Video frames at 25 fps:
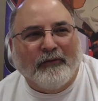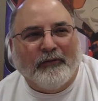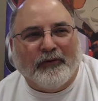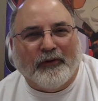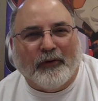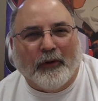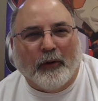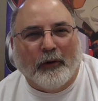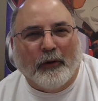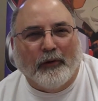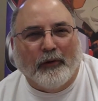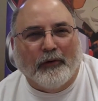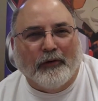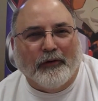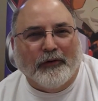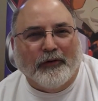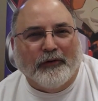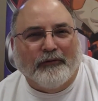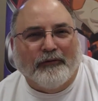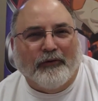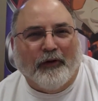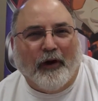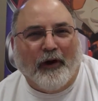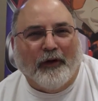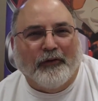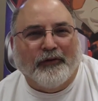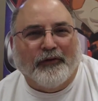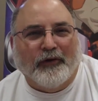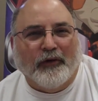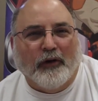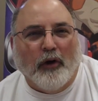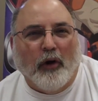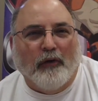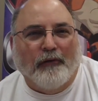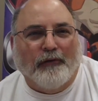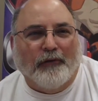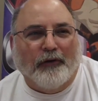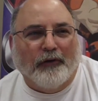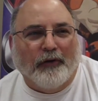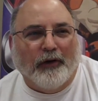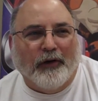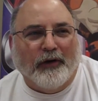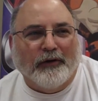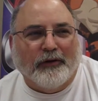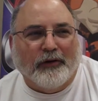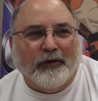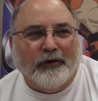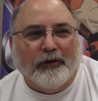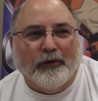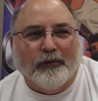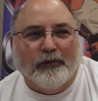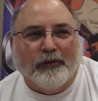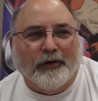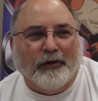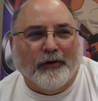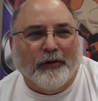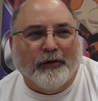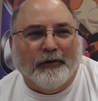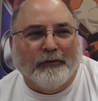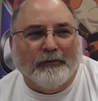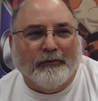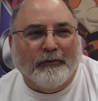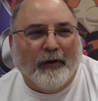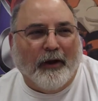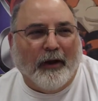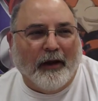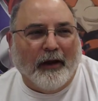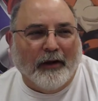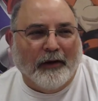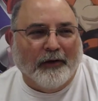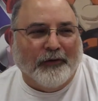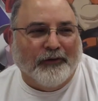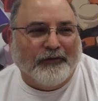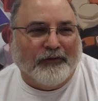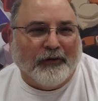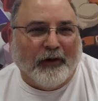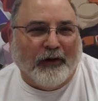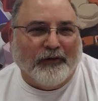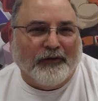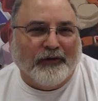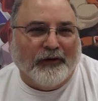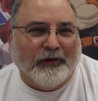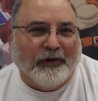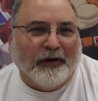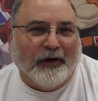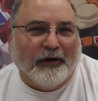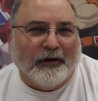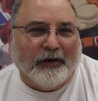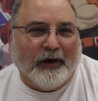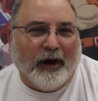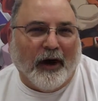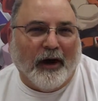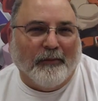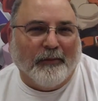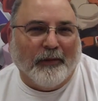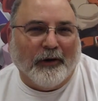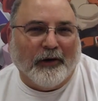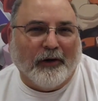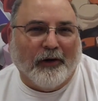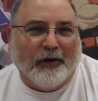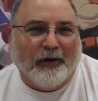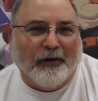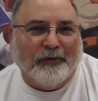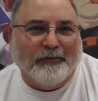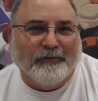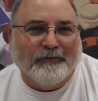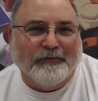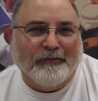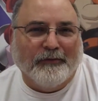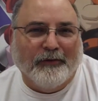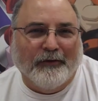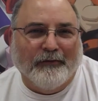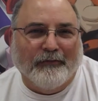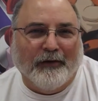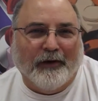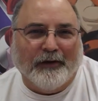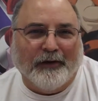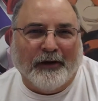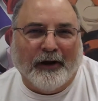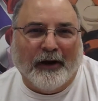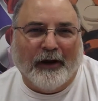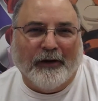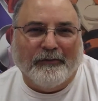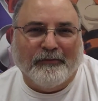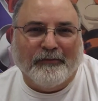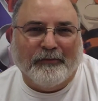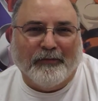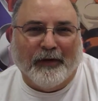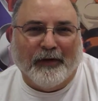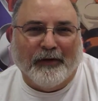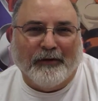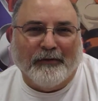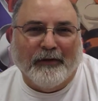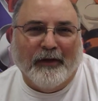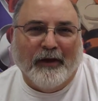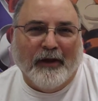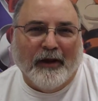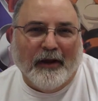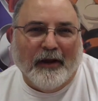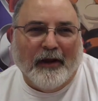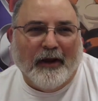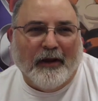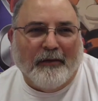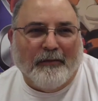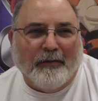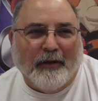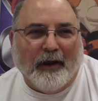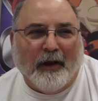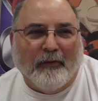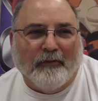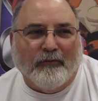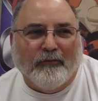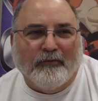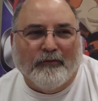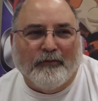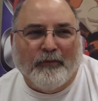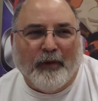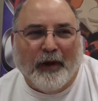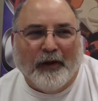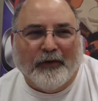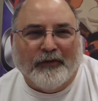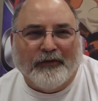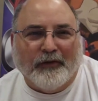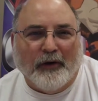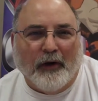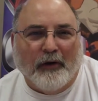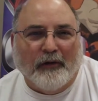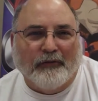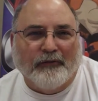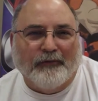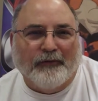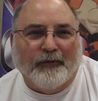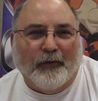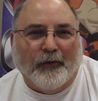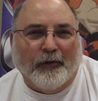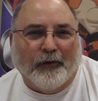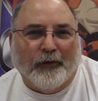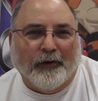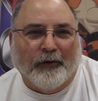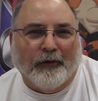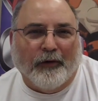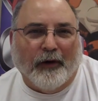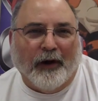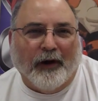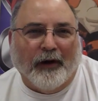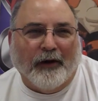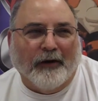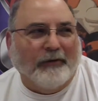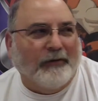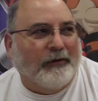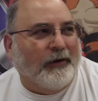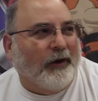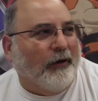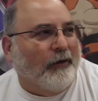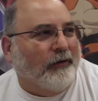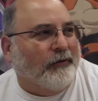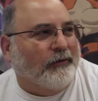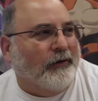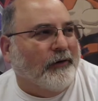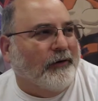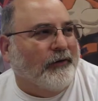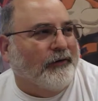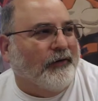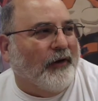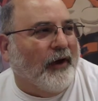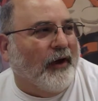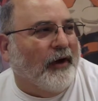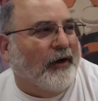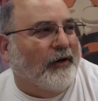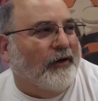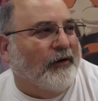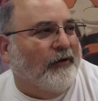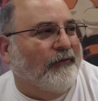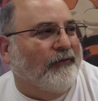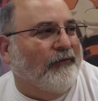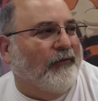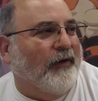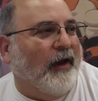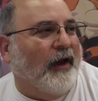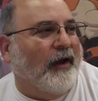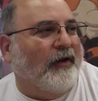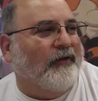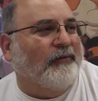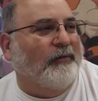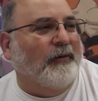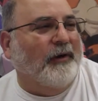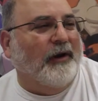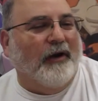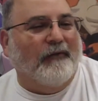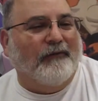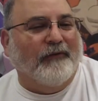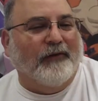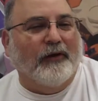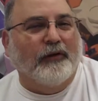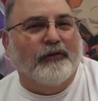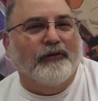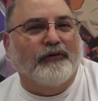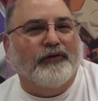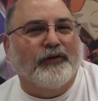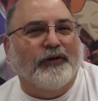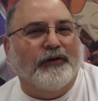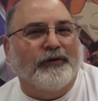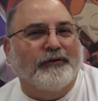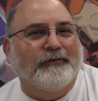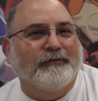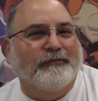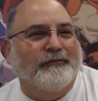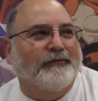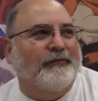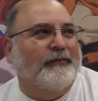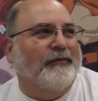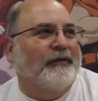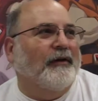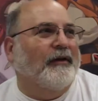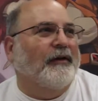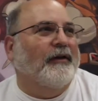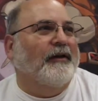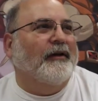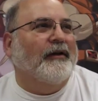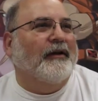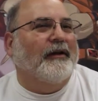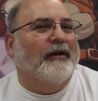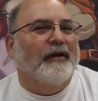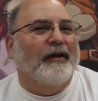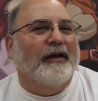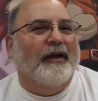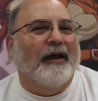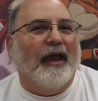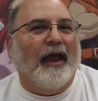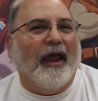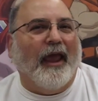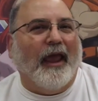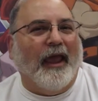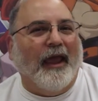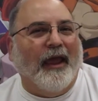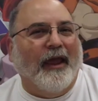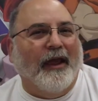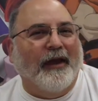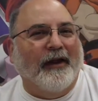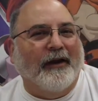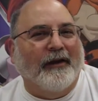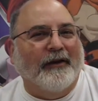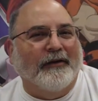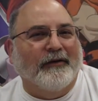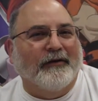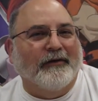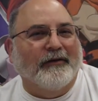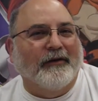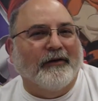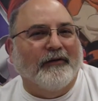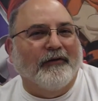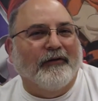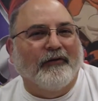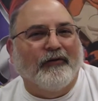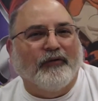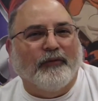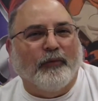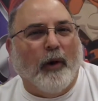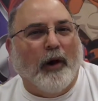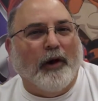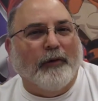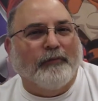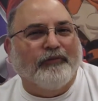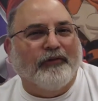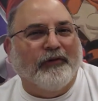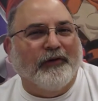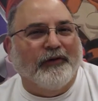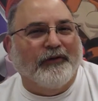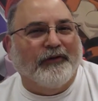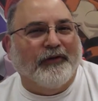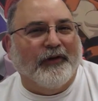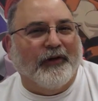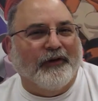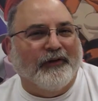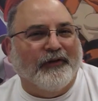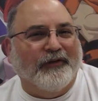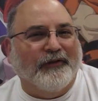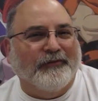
slowly crossing over into doing illustration and comic art and whatnot. But you know, I'm best known for uh, character design of X Men Evolution and Swan Princess.